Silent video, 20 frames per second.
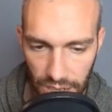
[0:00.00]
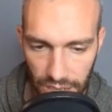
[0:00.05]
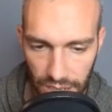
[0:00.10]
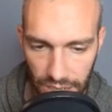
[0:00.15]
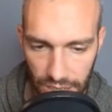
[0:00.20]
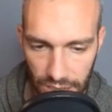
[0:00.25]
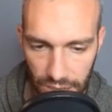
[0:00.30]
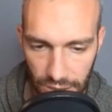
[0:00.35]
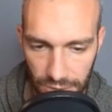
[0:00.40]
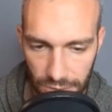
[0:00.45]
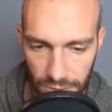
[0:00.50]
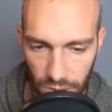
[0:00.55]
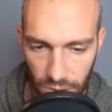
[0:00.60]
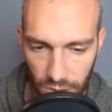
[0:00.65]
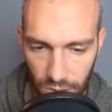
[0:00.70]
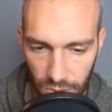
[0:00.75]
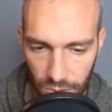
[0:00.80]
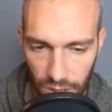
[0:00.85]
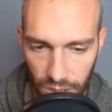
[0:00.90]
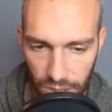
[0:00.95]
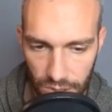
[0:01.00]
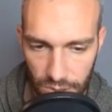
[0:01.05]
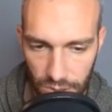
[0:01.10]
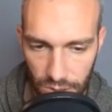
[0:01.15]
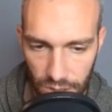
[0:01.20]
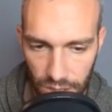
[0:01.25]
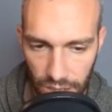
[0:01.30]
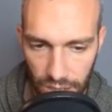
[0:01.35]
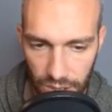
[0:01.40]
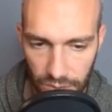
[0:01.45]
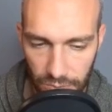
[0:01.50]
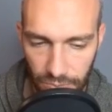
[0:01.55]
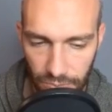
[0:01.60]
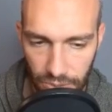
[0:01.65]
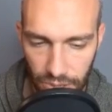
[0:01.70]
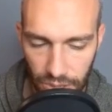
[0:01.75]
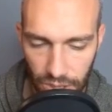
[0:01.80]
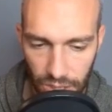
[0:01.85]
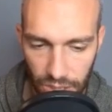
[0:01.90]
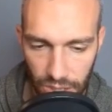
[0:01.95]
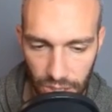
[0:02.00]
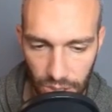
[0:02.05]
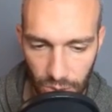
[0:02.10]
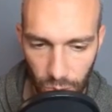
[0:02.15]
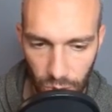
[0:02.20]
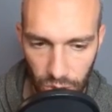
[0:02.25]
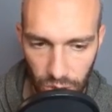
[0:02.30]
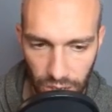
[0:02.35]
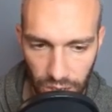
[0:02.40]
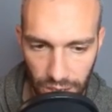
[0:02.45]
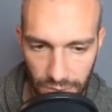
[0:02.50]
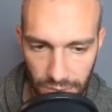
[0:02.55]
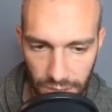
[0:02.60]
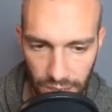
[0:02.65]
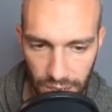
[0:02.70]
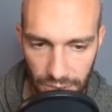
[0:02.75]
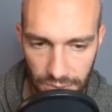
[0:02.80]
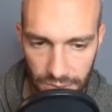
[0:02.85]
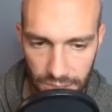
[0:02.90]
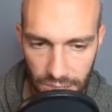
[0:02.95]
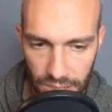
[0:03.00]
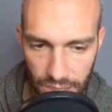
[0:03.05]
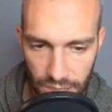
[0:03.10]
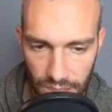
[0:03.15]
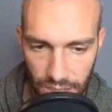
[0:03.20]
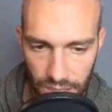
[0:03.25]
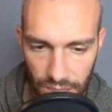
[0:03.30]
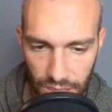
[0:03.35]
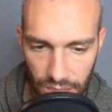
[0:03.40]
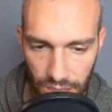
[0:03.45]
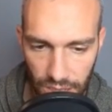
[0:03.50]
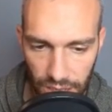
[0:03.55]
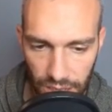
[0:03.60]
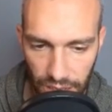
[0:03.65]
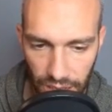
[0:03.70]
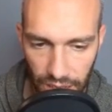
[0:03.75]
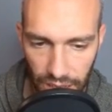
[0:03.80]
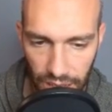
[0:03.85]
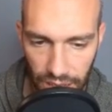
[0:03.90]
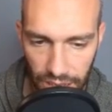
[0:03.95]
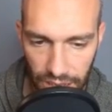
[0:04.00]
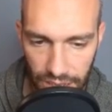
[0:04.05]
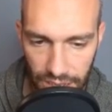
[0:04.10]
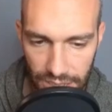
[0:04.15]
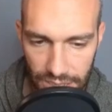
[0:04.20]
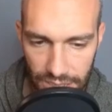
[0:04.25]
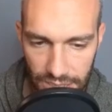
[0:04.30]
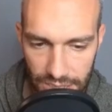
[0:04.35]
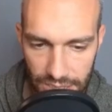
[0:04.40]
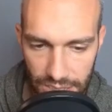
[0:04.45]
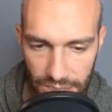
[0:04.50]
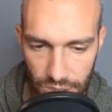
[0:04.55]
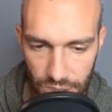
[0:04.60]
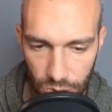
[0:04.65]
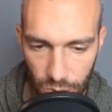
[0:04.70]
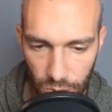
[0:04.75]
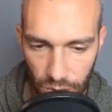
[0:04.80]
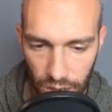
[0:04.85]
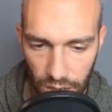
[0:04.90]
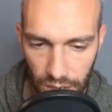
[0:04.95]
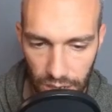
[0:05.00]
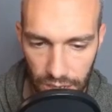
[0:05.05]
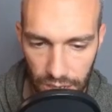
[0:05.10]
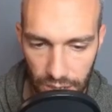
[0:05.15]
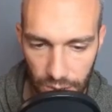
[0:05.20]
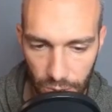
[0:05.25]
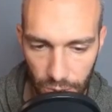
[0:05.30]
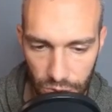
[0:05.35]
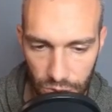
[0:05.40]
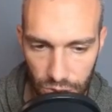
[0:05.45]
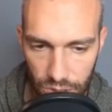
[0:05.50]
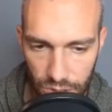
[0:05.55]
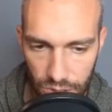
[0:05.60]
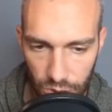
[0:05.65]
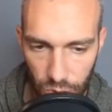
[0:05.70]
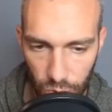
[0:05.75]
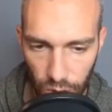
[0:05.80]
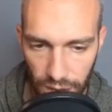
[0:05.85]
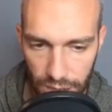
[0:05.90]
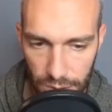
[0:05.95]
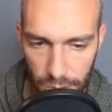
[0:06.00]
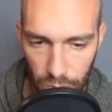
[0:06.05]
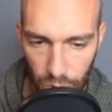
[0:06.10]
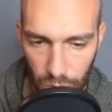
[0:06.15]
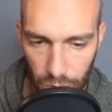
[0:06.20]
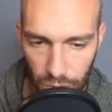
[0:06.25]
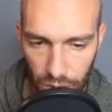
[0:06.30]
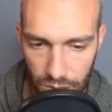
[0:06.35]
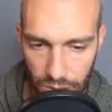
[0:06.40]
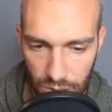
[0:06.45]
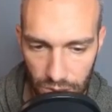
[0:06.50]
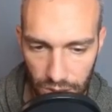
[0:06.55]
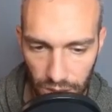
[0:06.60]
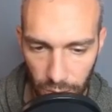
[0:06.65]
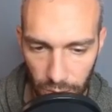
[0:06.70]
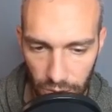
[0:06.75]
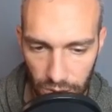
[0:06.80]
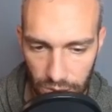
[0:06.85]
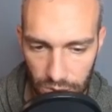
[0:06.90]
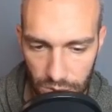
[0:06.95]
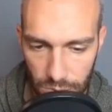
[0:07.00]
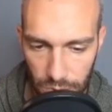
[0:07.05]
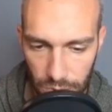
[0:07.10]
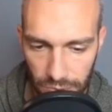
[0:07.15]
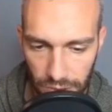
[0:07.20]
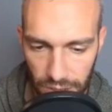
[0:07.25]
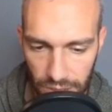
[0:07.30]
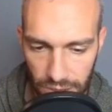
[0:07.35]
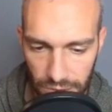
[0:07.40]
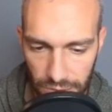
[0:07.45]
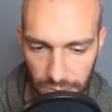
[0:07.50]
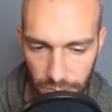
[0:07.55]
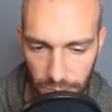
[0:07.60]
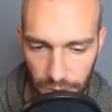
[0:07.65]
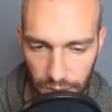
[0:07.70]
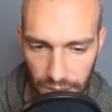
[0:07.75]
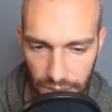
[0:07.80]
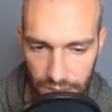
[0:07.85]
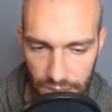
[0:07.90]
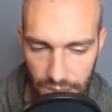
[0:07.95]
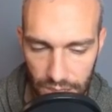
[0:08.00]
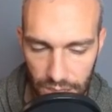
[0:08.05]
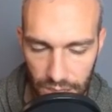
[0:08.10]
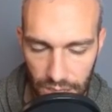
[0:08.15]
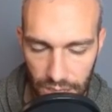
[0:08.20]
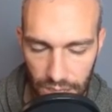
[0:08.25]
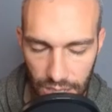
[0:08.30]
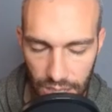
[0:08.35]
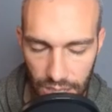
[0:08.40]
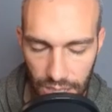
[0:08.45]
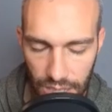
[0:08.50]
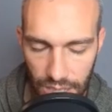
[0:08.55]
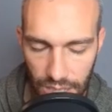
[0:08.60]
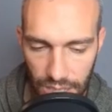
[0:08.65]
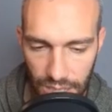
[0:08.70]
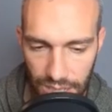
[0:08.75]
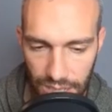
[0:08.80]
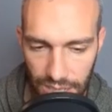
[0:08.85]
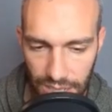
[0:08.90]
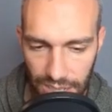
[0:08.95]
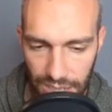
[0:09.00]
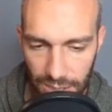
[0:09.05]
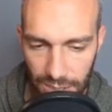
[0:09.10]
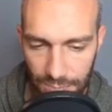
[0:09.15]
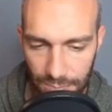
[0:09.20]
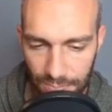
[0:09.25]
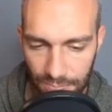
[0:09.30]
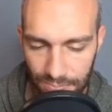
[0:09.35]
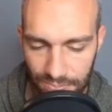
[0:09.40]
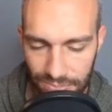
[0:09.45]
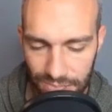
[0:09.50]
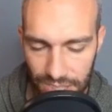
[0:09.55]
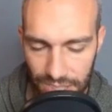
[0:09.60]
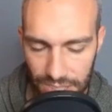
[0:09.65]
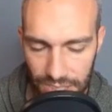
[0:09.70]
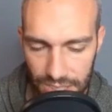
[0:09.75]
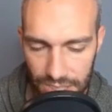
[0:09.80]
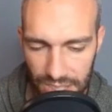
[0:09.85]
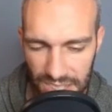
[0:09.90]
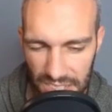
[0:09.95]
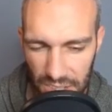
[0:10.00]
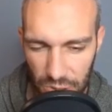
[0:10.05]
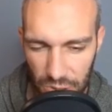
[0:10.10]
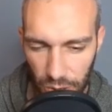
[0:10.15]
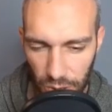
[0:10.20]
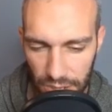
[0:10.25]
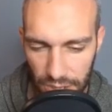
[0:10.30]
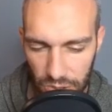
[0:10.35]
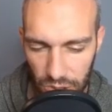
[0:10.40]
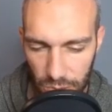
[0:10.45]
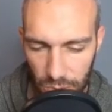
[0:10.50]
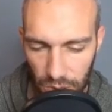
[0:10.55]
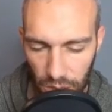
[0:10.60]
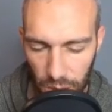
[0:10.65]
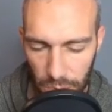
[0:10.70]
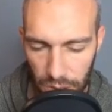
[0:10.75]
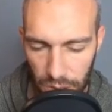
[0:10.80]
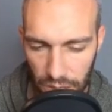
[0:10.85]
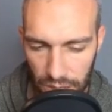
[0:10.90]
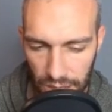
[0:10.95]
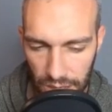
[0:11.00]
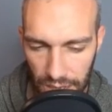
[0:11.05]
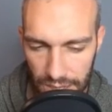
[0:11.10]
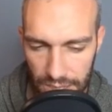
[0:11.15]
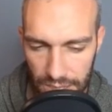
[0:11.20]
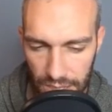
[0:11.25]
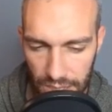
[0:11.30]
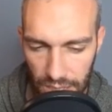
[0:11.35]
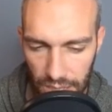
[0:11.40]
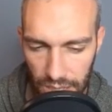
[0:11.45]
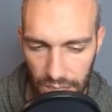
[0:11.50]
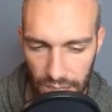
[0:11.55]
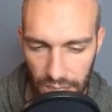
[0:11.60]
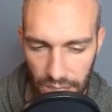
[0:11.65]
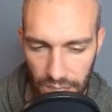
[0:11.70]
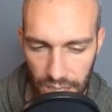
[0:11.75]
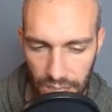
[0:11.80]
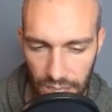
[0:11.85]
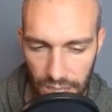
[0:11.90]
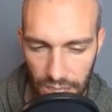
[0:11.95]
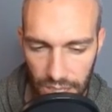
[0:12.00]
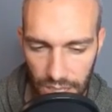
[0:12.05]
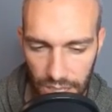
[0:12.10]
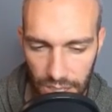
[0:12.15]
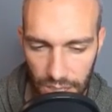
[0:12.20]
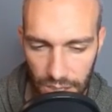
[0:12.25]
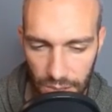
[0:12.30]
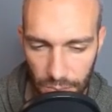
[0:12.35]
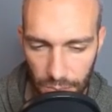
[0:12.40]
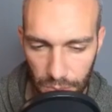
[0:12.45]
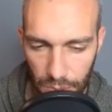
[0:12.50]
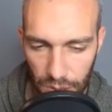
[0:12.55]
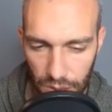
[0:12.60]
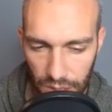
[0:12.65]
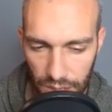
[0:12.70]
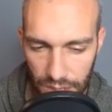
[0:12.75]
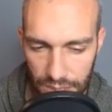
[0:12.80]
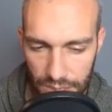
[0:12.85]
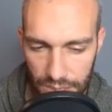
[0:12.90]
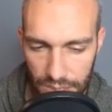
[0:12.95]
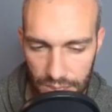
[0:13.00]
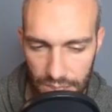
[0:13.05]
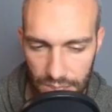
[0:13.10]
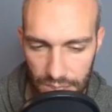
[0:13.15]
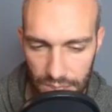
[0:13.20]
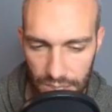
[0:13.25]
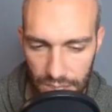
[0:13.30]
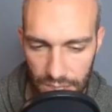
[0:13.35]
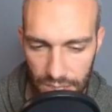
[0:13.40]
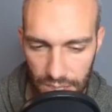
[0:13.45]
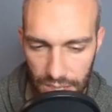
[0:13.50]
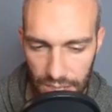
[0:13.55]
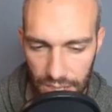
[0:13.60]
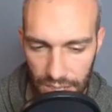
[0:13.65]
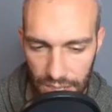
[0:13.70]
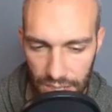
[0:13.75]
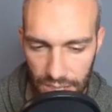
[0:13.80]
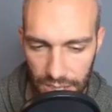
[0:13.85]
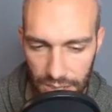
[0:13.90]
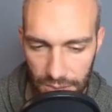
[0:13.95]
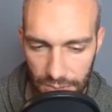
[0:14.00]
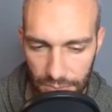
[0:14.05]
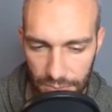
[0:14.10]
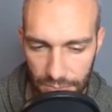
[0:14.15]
get the full Rock Throw down. What do you have left? A Decidueye, which is a grass Pokemon, so that will hit super effective, but it's Decidueye, so it's probably pretty glassy. Plus, I